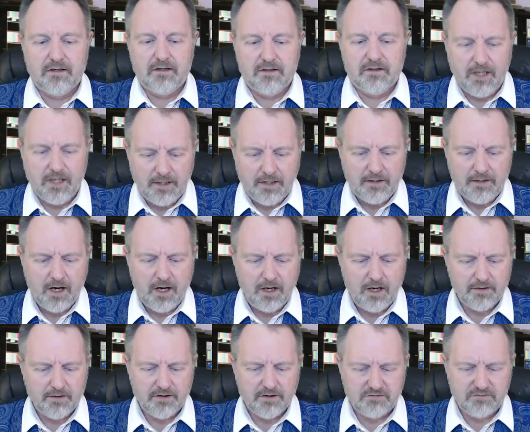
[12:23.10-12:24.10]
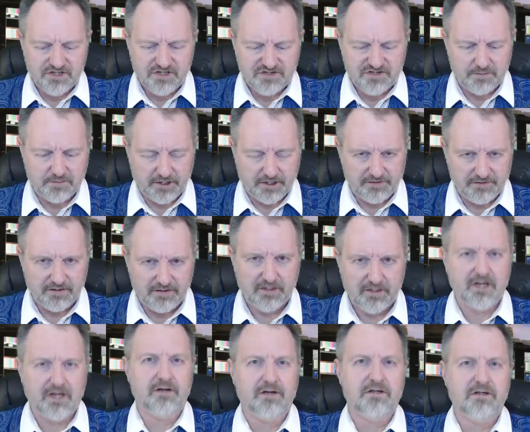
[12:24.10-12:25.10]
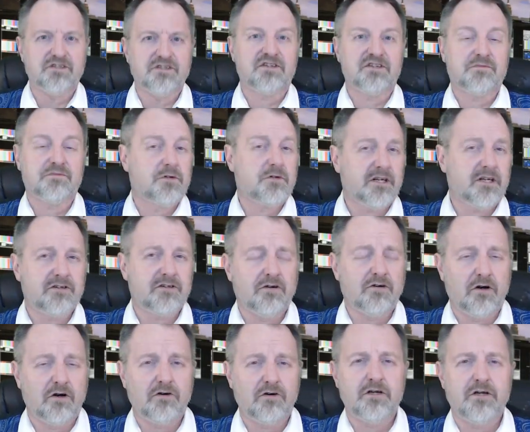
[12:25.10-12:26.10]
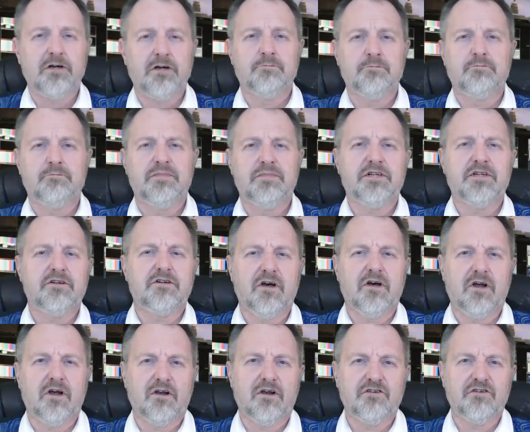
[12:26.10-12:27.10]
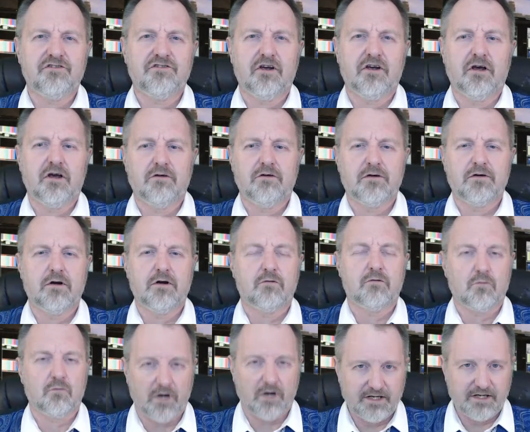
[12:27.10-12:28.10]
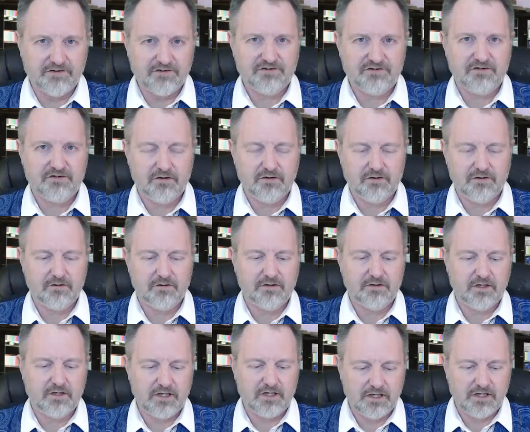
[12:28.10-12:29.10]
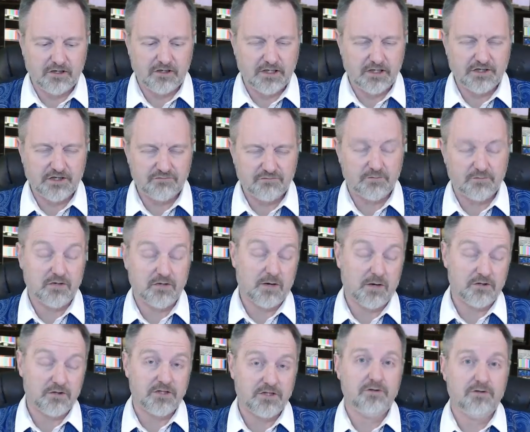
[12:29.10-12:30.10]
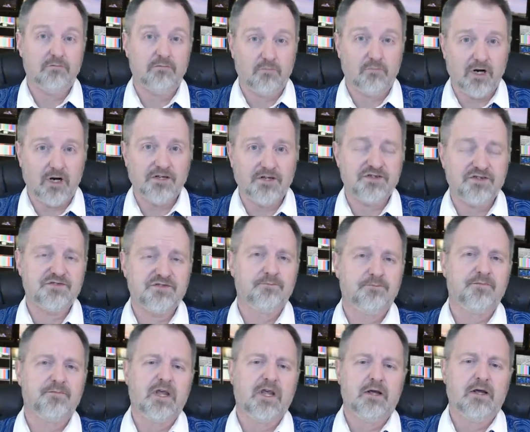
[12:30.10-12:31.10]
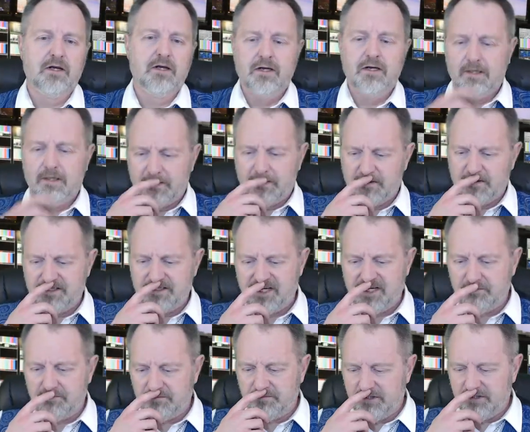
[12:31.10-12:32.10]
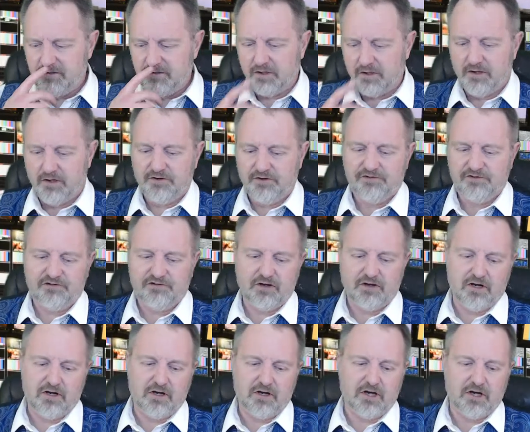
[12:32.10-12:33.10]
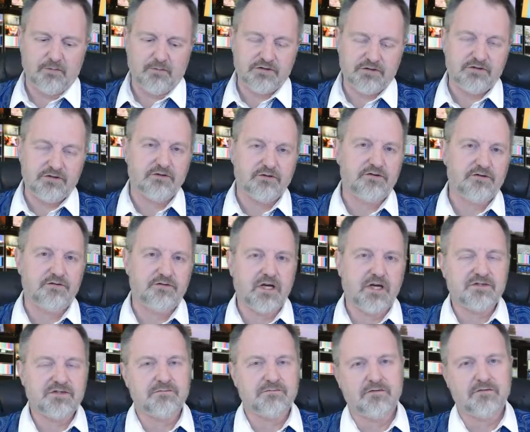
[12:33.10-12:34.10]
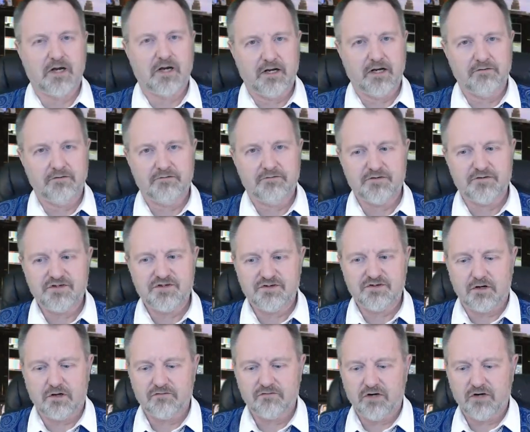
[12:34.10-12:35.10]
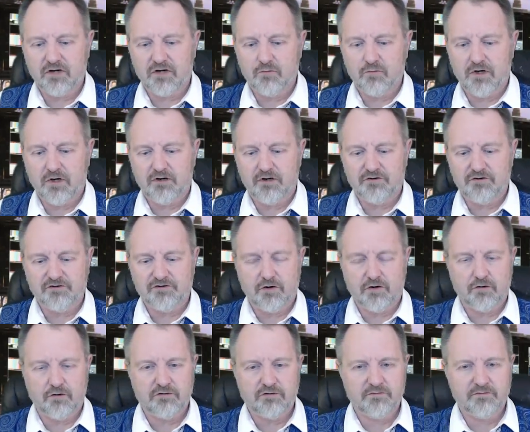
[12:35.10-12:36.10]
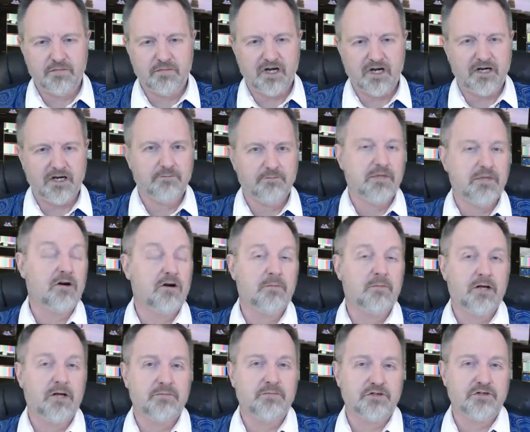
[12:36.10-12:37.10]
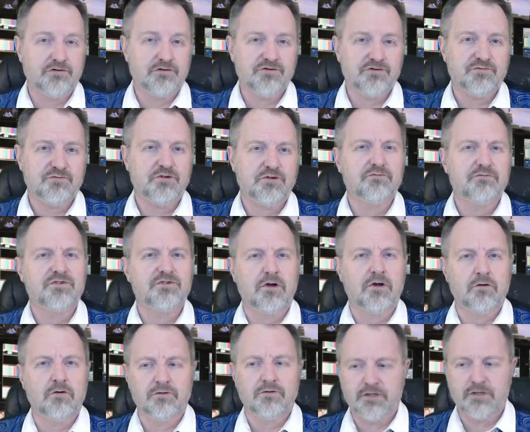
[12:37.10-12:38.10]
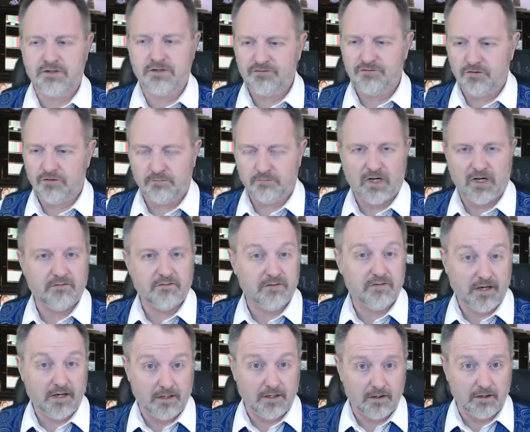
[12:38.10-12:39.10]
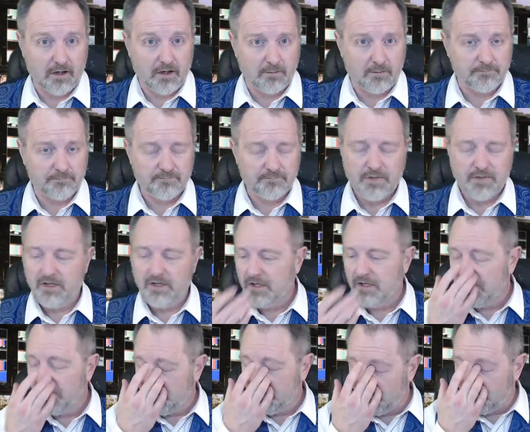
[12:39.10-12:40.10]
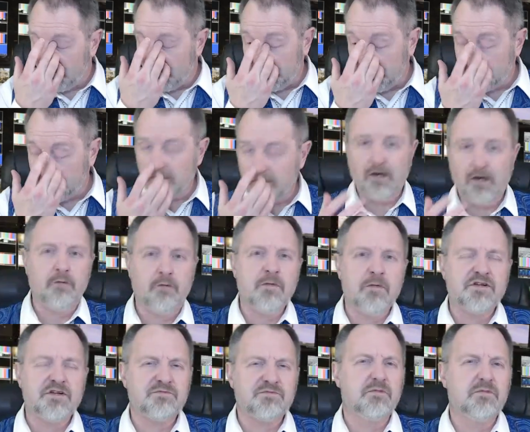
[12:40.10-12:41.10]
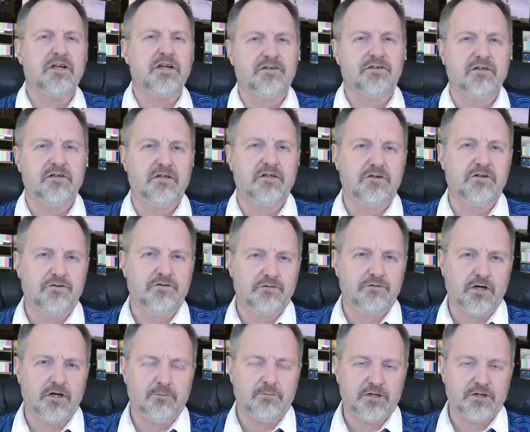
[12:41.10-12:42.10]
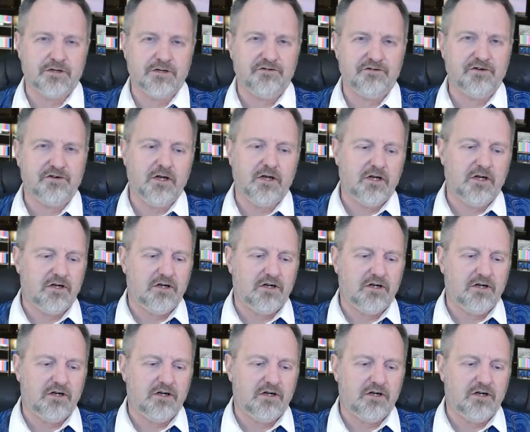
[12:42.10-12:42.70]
Then there was a split, and this split occurred because of rights, intellectual property rights. This happened because up until 2005, Star Trek was owned by Paramount Pictures, which was owned in turn by Viacom. Viacom split into two companies.